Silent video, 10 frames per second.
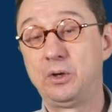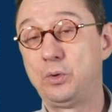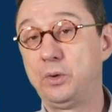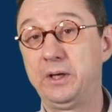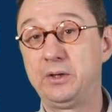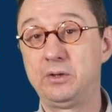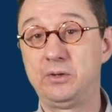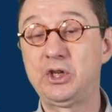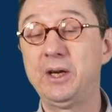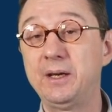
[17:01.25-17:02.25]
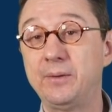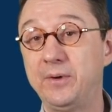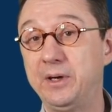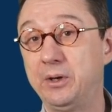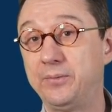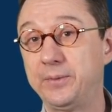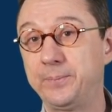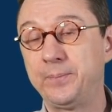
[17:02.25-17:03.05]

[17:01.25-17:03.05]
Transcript: according to China, very often.